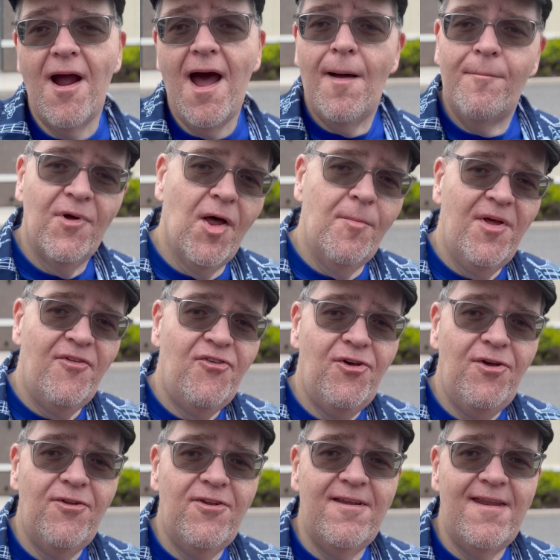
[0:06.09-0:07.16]
I'm coming to
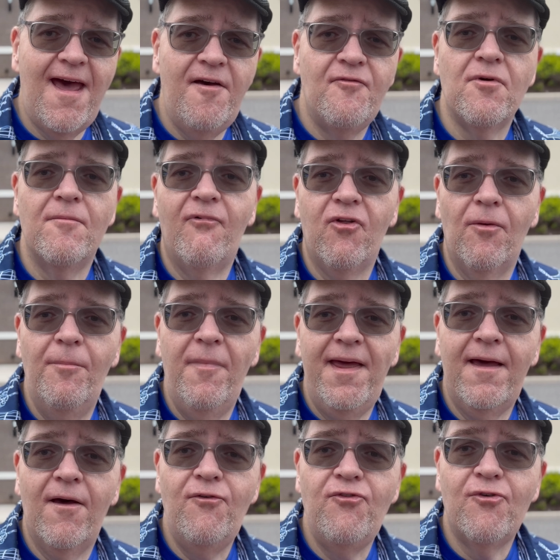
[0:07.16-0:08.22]
you today from
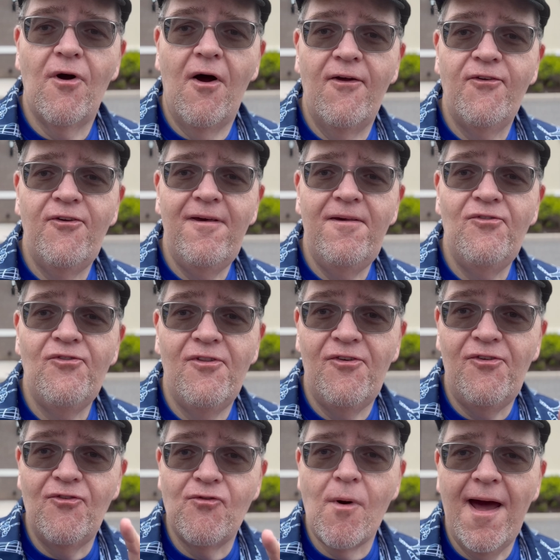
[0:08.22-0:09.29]
Flamingo's Crossings. This
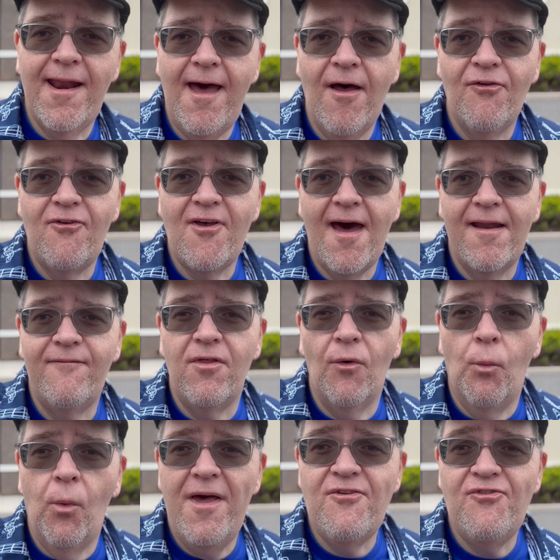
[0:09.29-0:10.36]
is right outside of the
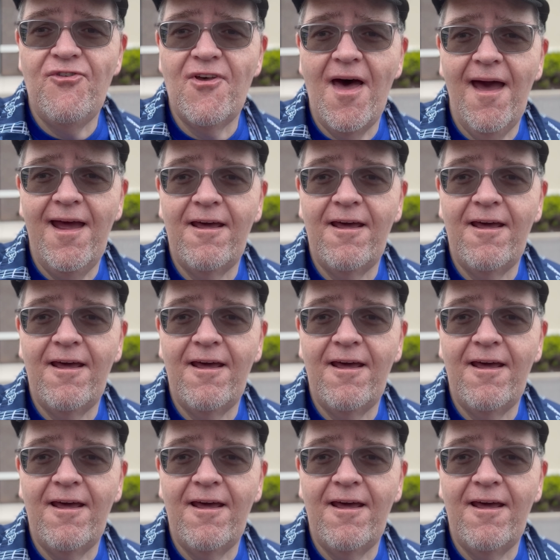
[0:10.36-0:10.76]
west side